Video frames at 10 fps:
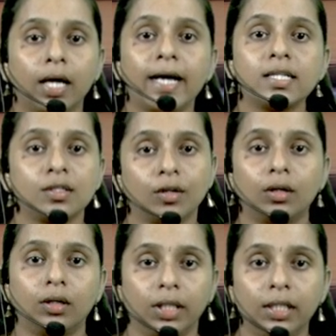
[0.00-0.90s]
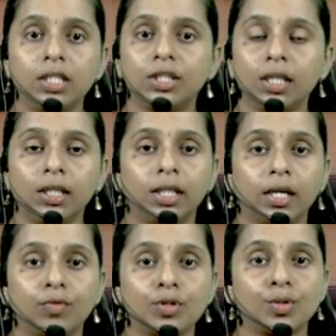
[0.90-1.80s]
As initially
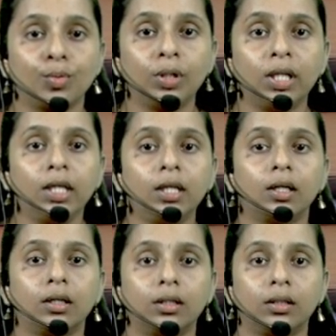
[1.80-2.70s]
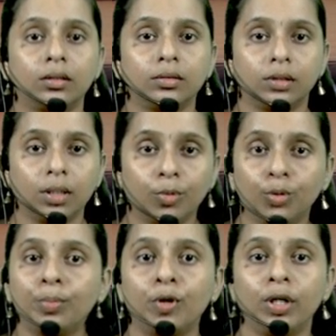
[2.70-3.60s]
there was only the
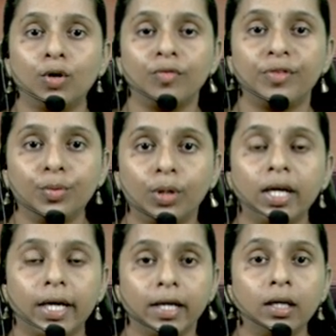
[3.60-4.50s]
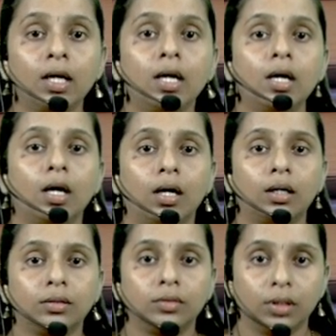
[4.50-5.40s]
monopoly of UTI,
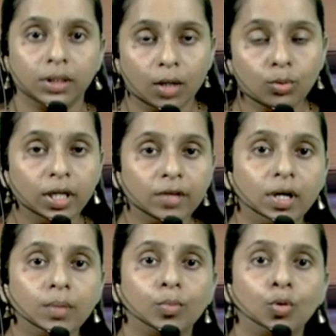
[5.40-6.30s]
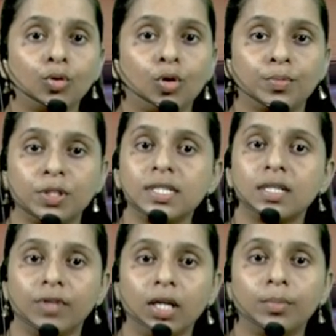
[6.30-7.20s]
now there were more options
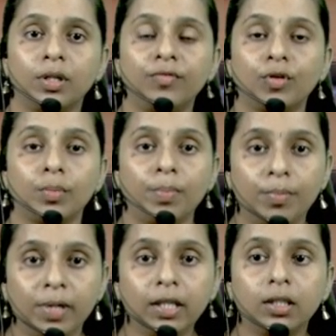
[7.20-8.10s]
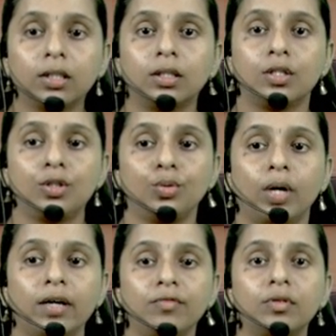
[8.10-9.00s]
available for the public to
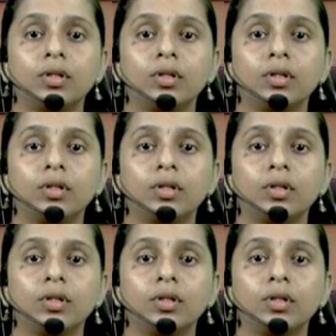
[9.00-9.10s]
have